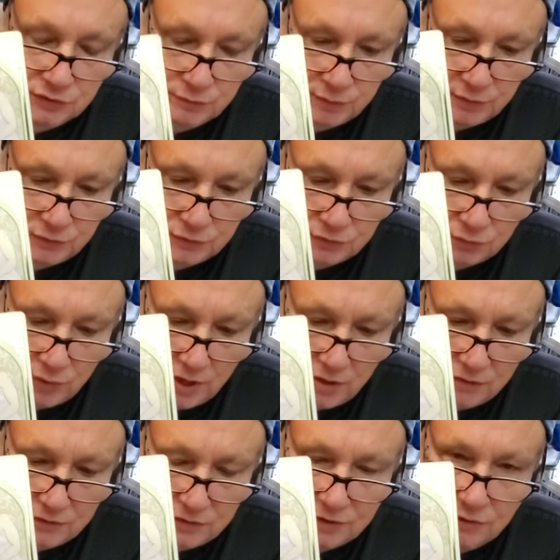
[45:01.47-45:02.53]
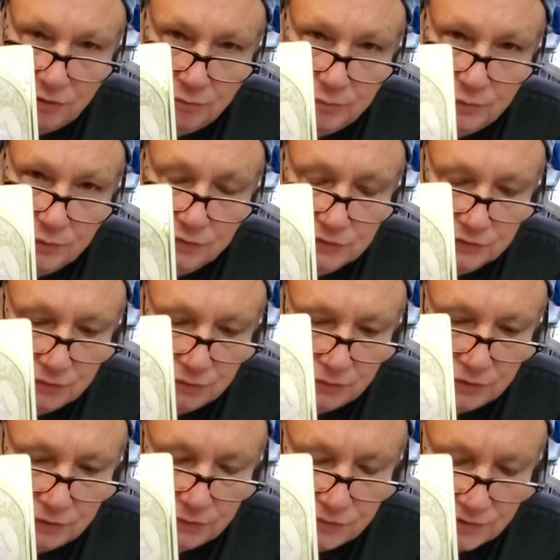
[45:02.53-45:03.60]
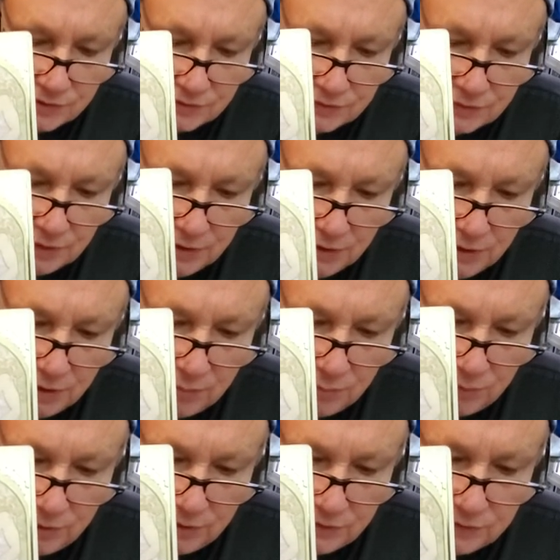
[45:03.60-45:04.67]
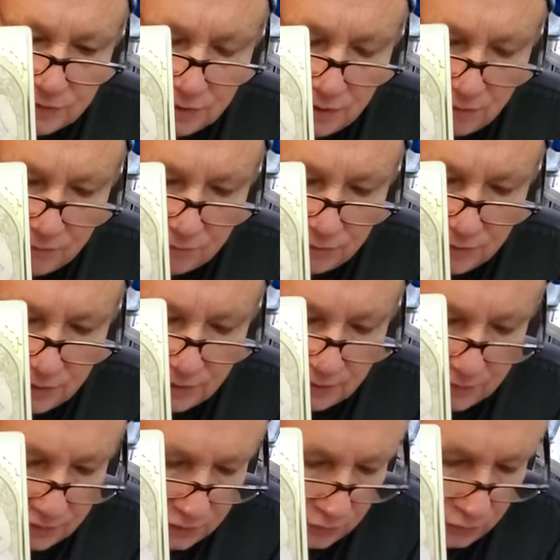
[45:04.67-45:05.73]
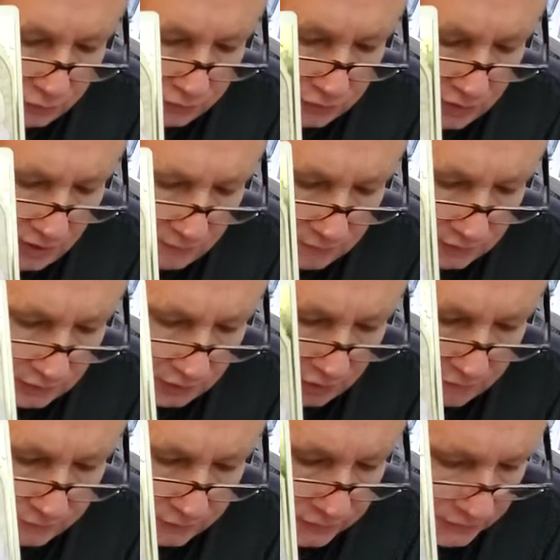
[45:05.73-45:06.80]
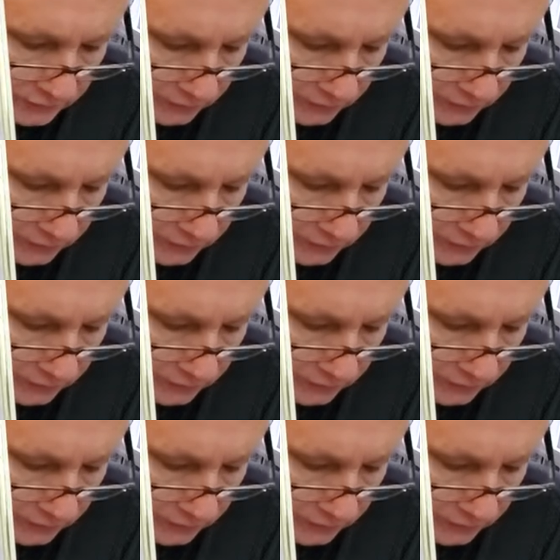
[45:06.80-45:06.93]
spirituality, and our personal energies, but it's a love reading. You know, when you have the lovers